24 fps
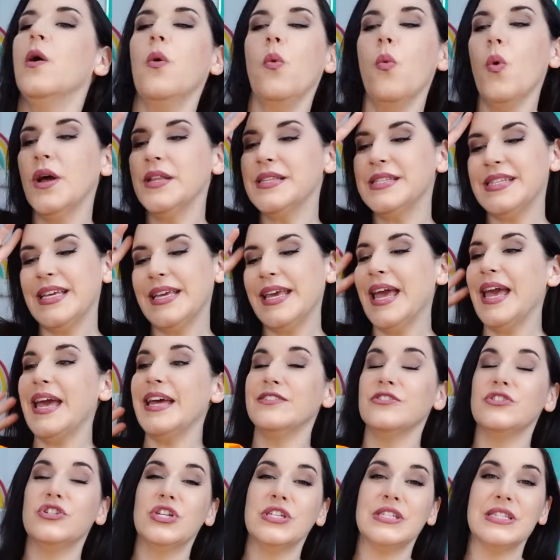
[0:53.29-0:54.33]
now, once
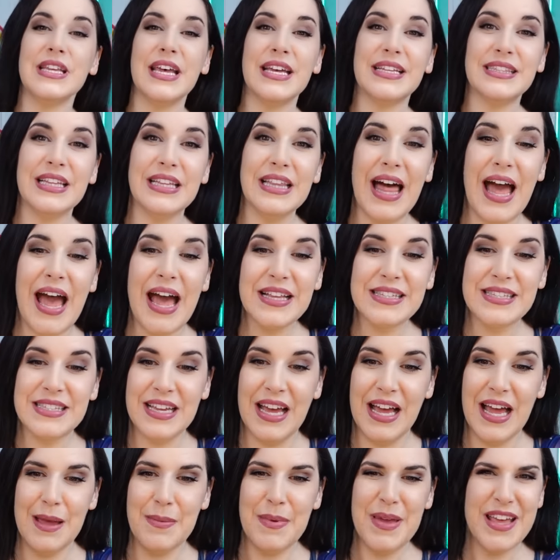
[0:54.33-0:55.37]
again, just like the last
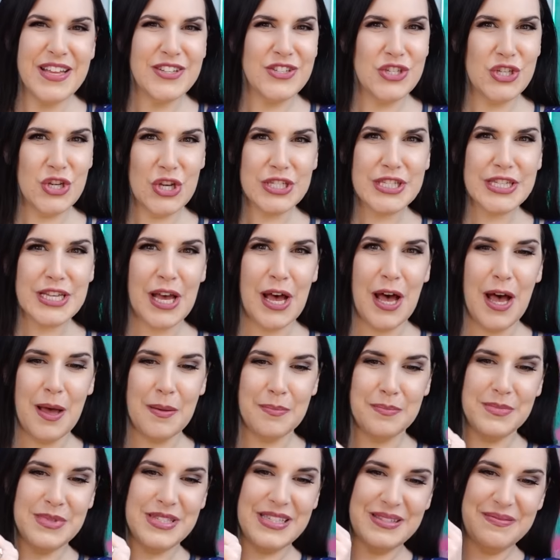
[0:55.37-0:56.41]
time, it just
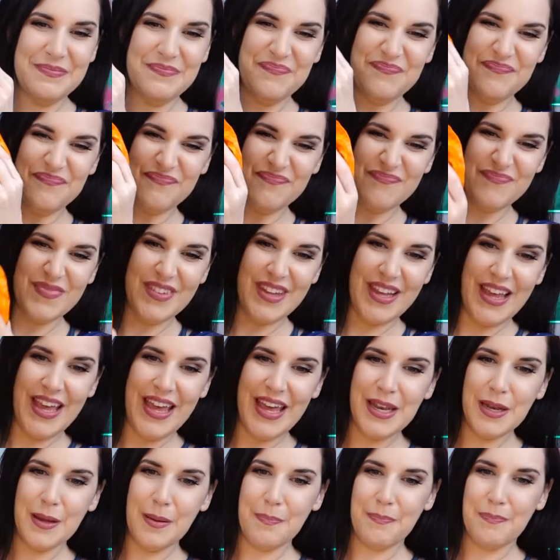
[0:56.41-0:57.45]
comes
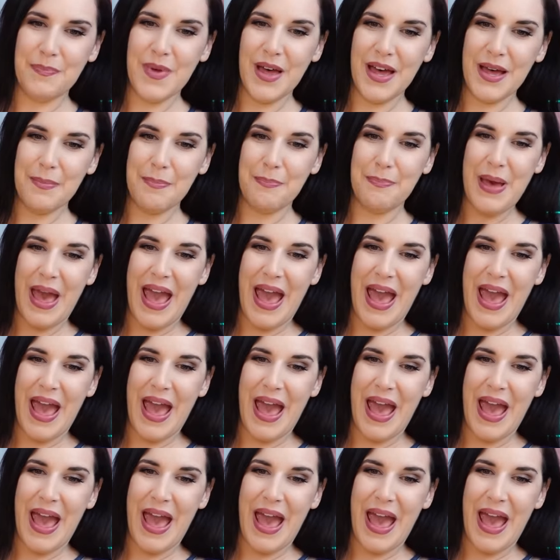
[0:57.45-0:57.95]
in a, a